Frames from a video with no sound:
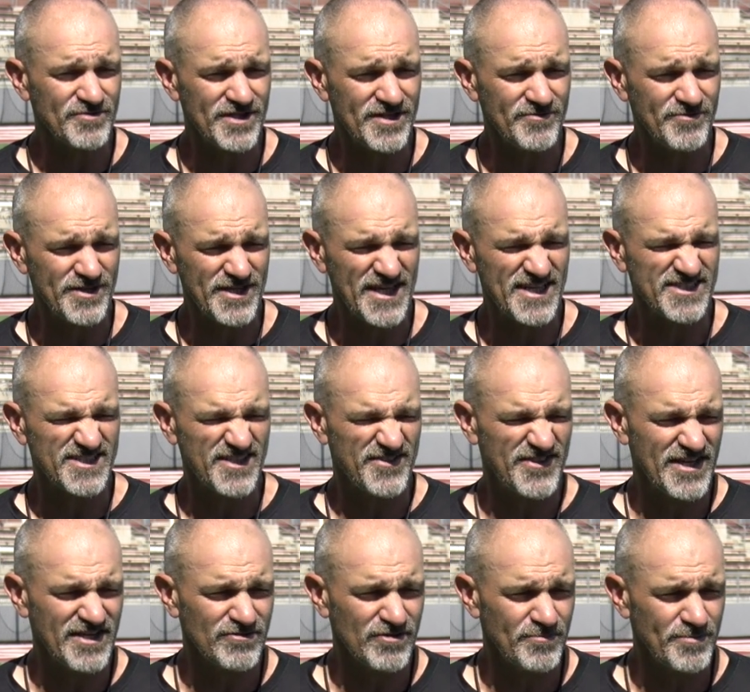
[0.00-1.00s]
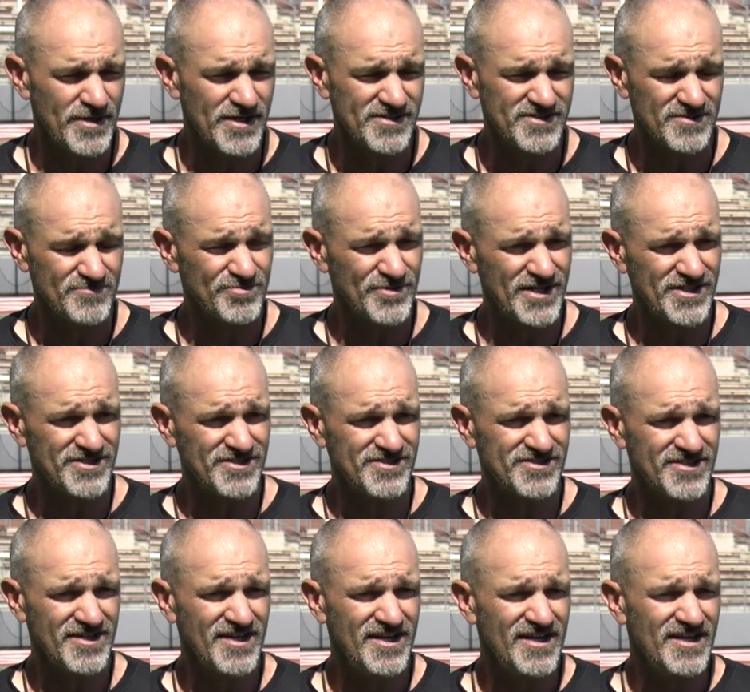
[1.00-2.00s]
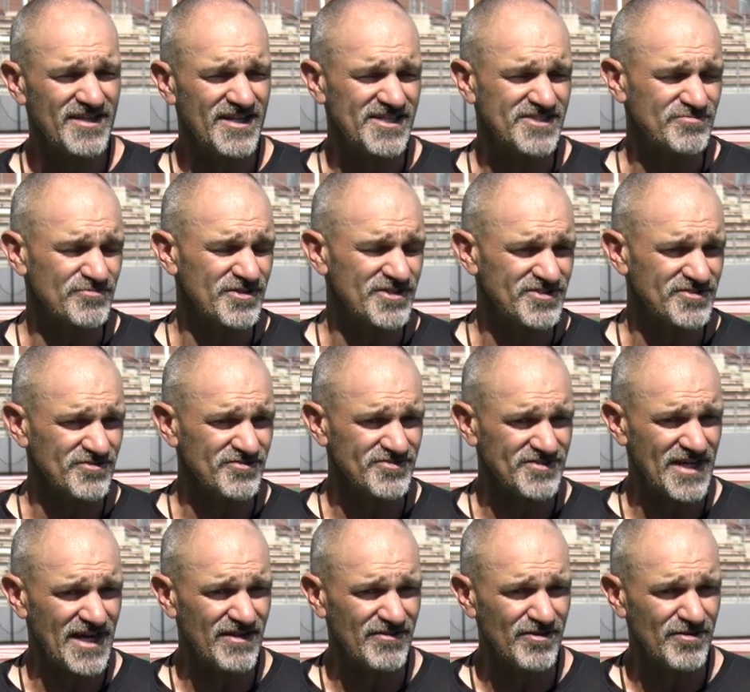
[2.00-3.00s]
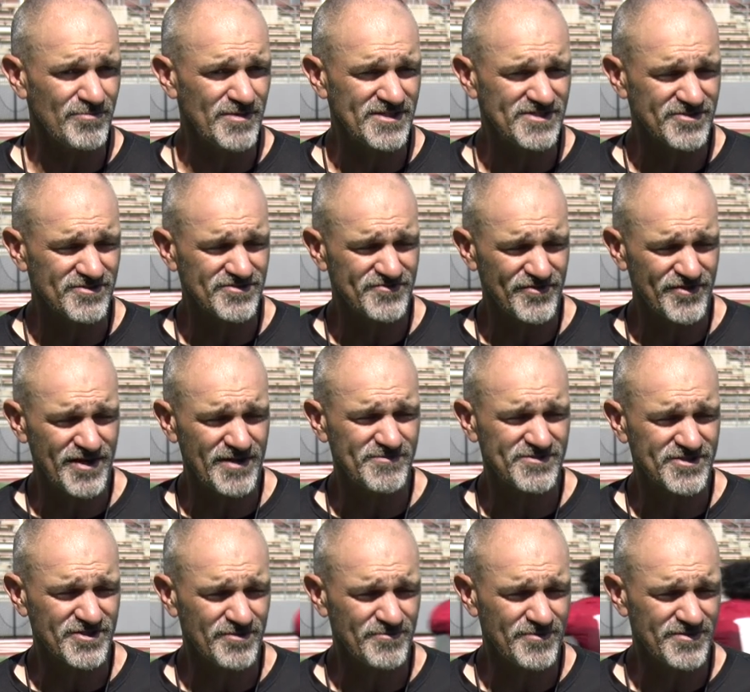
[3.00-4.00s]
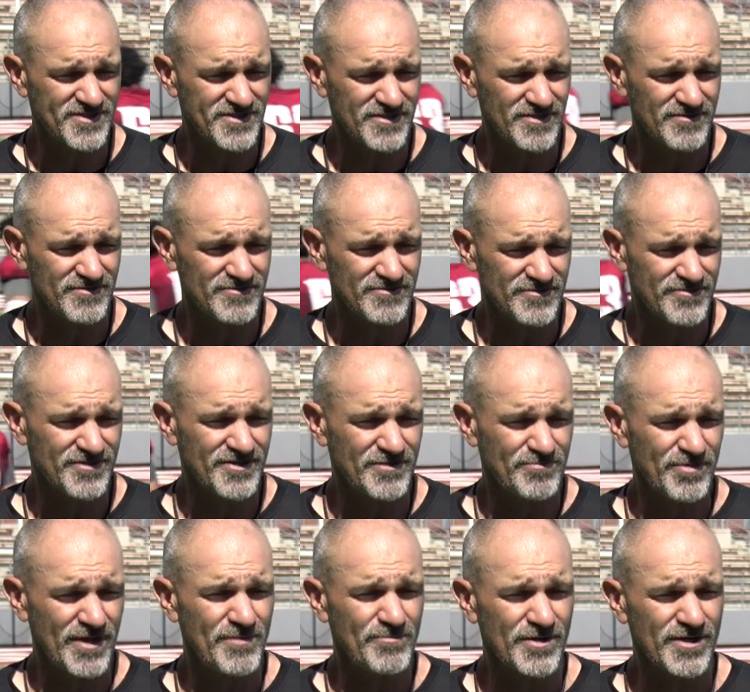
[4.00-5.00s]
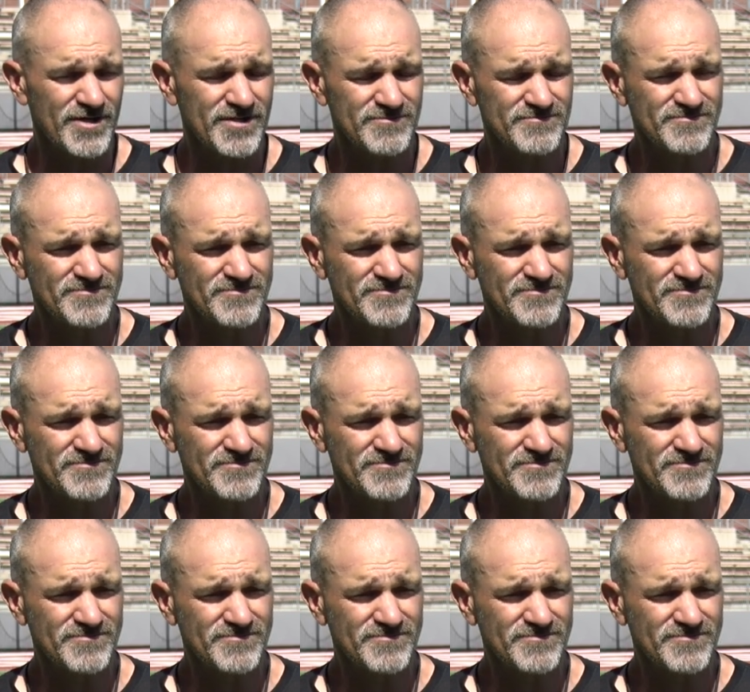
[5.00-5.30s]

When he has to think a little bit on some pressures, that's where he slows down a little bit. So for him, still learning the playbook.